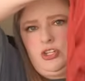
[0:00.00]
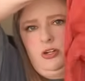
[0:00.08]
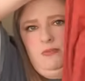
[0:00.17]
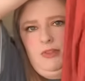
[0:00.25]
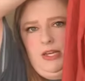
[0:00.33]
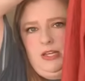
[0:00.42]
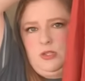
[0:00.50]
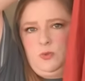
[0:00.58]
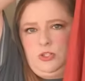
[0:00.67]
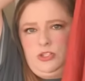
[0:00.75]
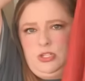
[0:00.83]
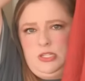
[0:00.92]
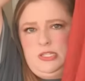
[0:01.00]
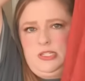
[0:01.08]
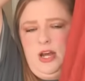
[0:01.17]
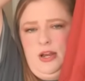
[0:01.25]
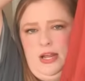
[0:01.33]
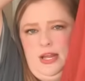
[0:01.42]
of this was just
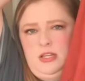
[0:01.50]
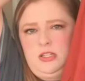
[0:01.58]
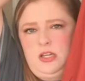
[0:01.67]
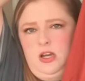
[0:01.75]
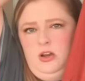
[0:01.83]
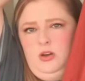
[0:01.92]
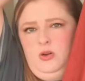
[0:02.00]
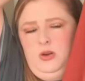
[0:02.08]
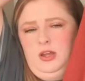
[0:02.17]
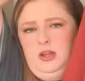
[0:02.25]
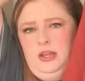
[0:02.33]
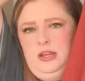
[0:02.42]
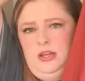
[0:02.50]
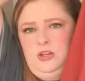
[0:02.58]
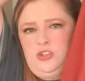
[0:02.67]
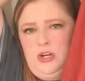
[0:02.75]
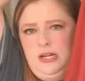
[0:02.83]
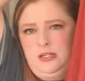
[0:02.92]
stunning. So it
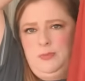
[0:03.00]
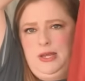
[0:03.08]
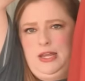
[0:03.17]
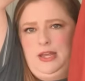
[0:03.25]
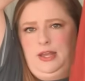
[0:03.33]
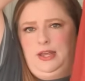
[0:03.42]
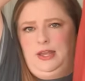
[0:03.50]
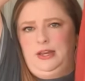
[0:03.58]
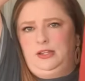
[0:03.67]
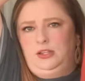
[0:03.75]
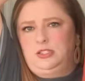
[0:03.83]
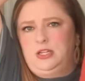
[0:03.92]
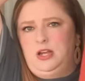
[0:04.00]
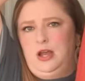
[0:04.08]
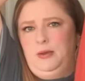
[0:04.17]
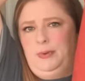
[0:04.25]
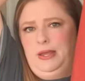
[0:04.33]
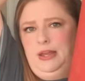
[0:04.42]
intrigued me and I looked it
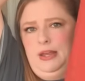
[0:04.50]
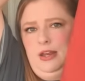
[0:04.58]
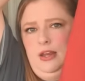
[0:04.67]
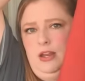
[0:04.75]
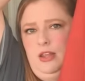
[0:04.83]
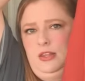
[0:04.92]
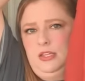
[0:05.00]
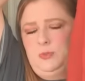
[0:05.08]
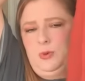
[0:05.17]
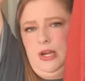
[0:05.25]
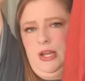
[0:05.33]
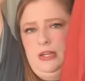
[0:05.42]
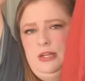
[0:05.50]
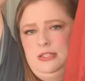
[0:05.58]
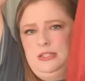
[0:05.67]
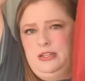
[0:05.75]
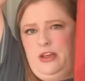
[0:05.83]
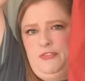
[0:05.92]
up, and this brand
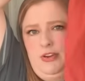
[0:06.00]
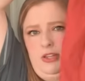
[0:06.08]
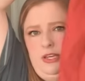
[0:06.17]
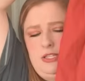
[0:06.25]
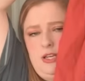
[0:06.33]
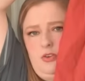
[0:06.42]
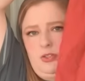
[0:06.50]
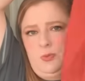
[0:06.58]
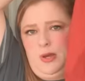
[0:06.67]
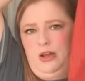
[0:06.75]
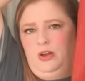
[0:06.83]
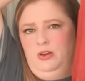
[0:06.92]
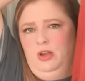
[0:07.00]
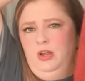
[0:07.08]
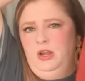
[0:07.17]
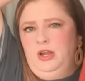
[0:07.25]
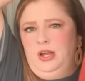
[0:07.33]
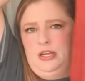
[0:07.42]
definitely sells well.
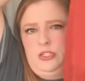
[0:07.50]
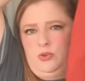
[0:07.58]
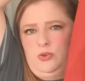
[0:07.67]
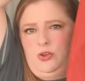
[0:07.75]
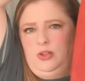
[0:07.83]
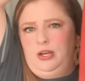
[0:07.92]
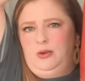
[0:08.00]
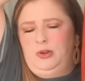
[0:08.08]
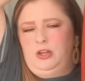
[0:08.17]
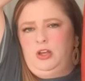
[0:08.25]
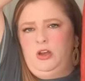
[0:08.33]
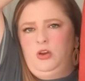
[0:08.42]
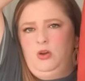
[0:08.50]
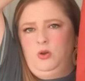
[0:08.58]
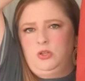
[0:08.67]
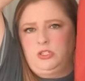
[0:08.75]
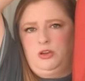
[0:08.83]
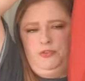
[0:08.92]
I don't know that I would
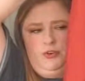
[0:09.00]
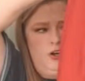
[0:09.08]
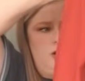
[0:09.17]
go so far to